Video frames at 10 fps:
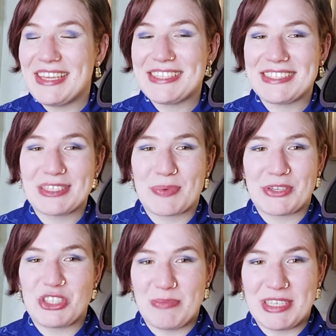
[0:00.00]
this is
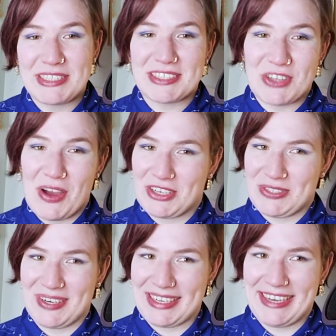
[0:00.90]
where she meets the
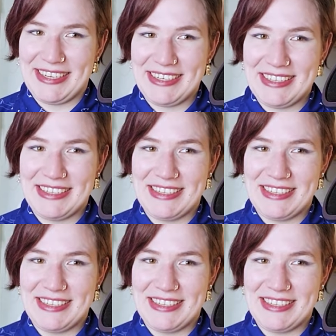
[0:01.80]
doctor again.